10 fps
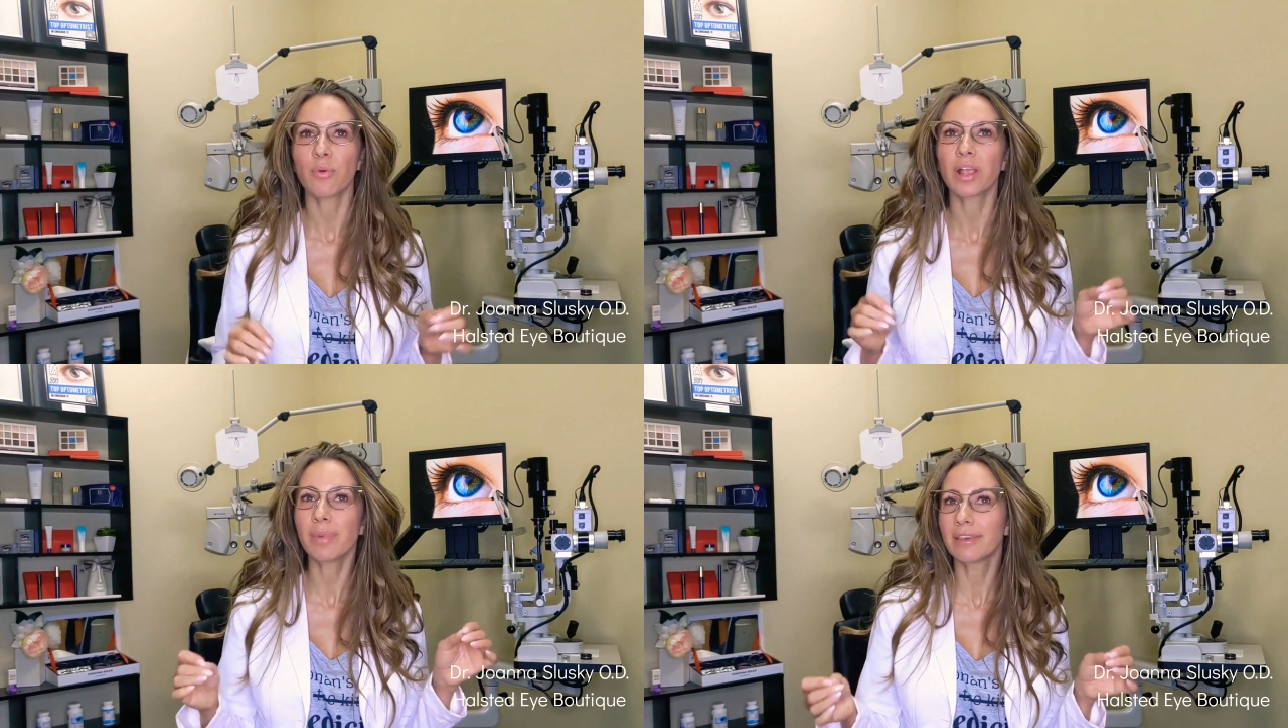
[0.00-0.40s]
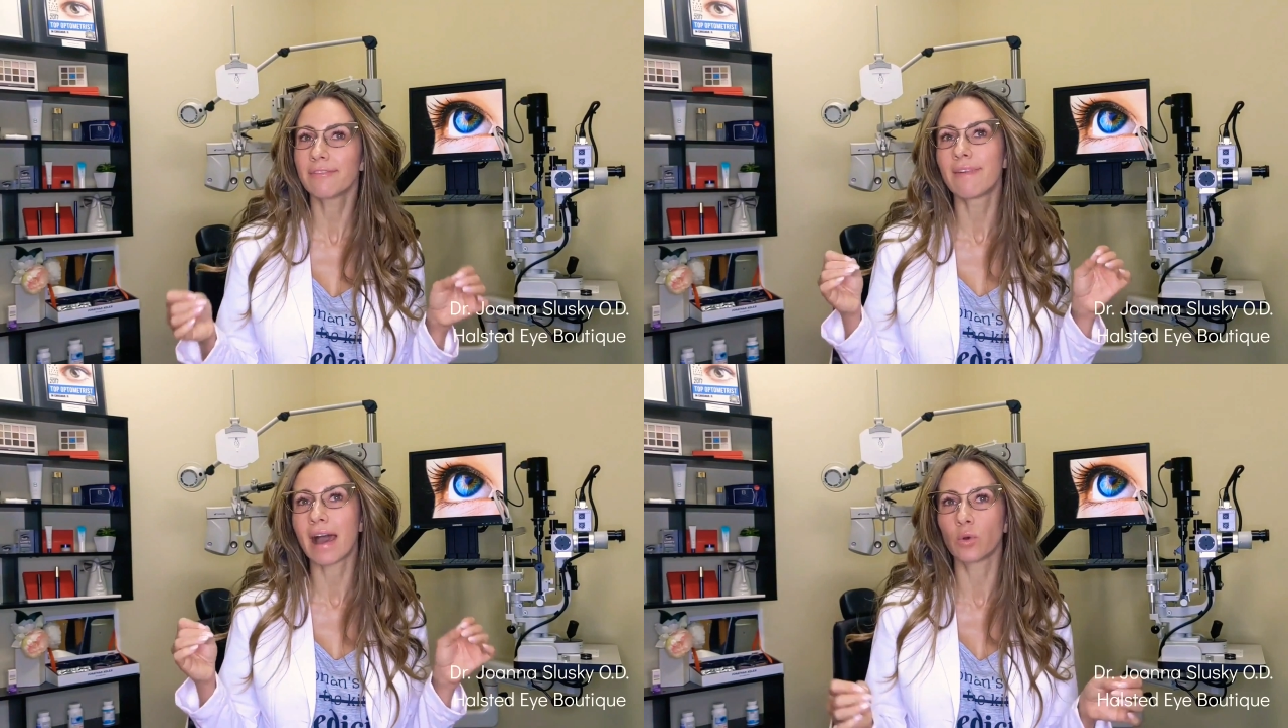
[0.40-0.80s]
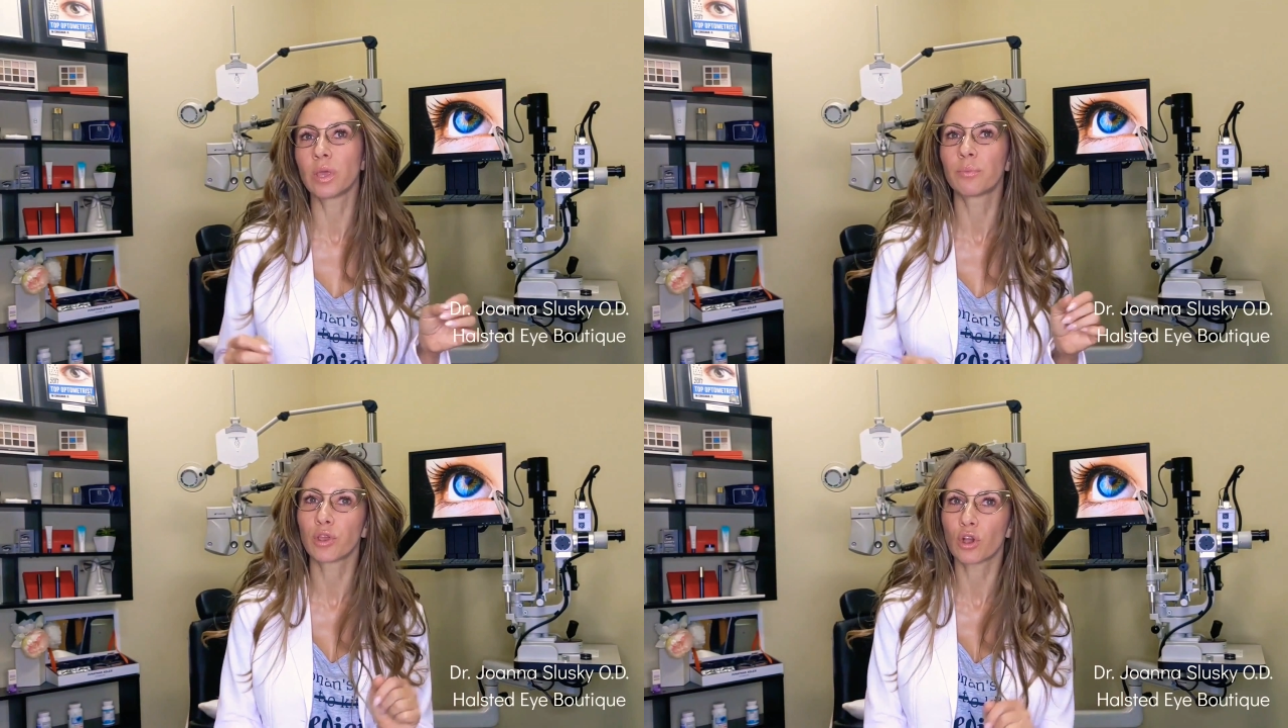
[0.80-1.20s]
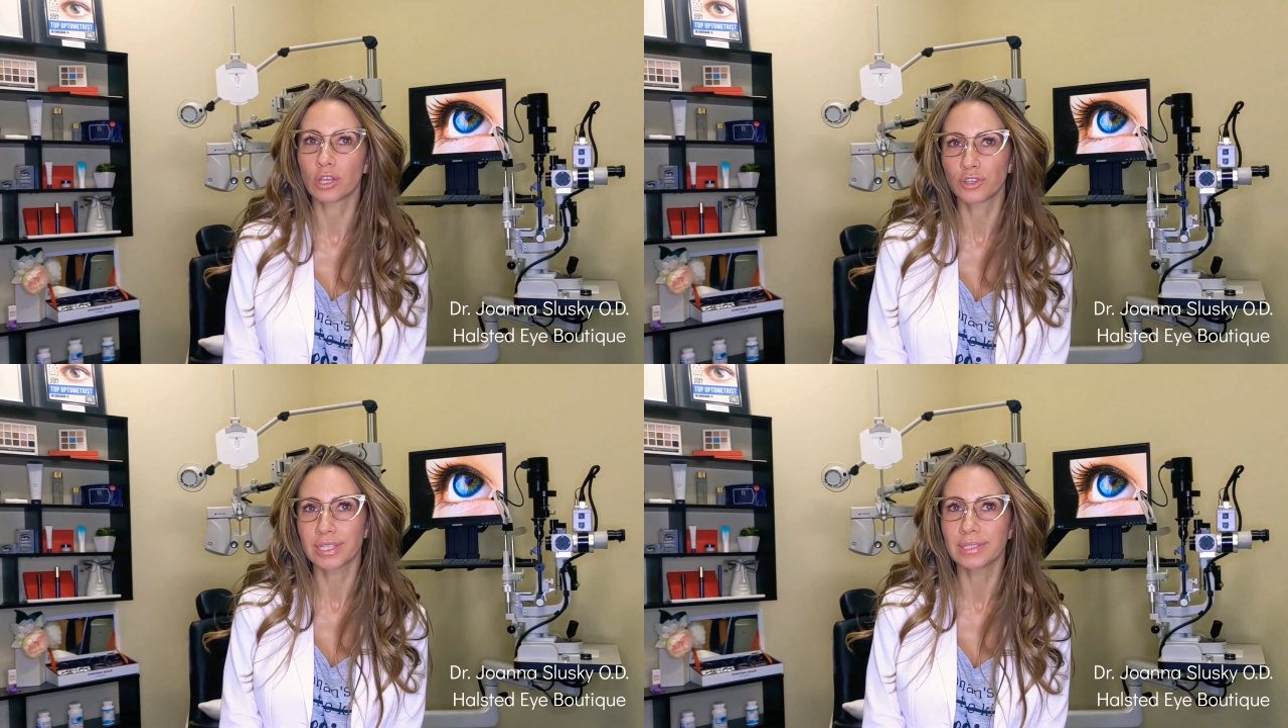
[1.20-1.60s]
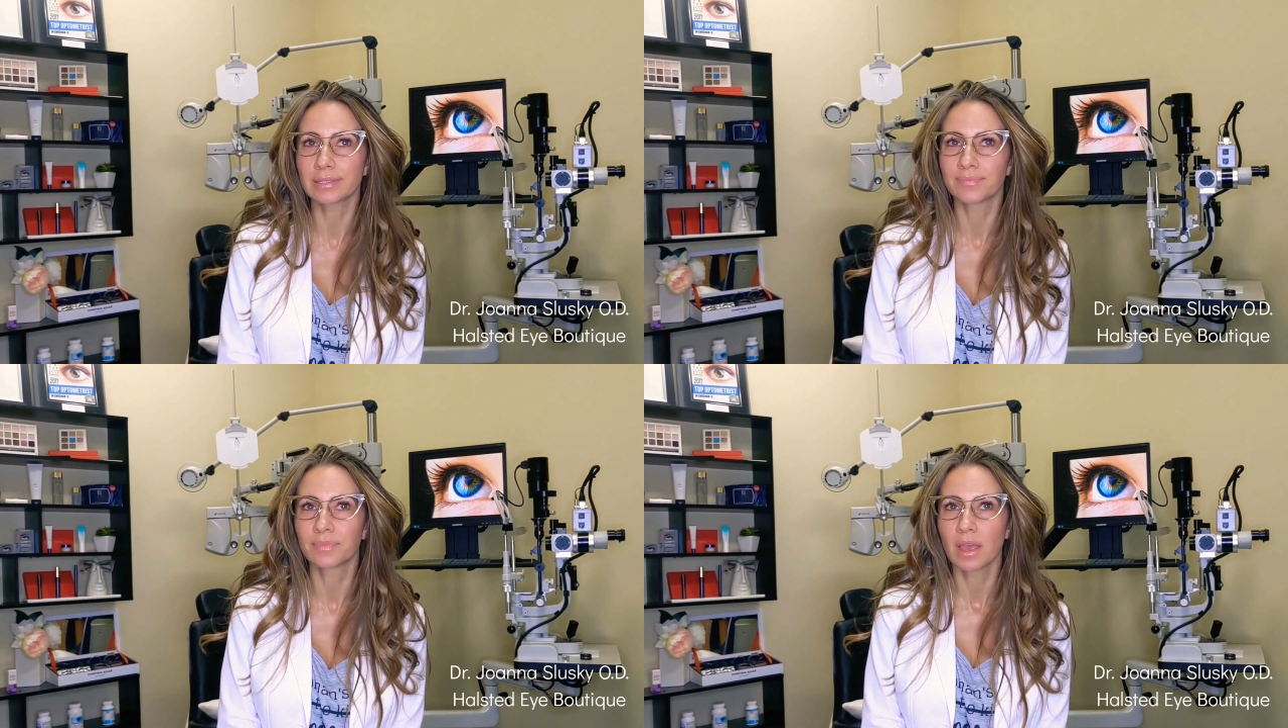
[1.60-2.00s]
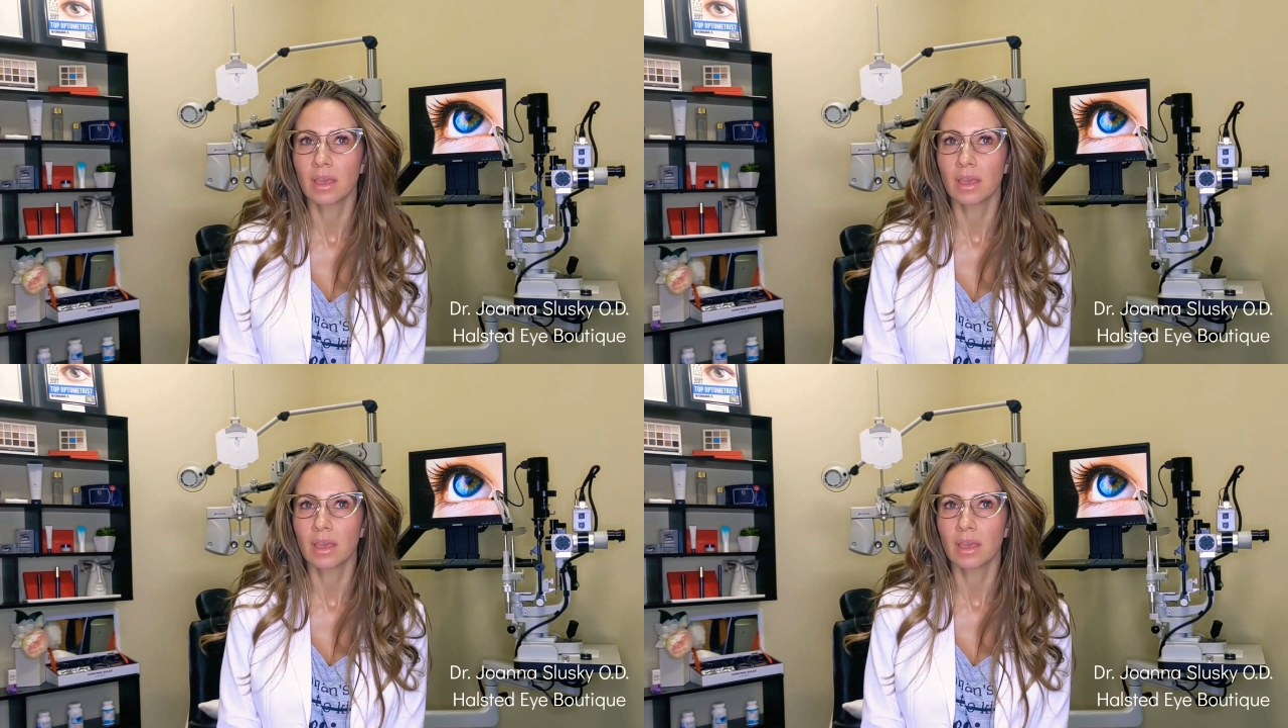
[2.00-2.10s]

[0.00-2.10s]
I recommend the following precautions.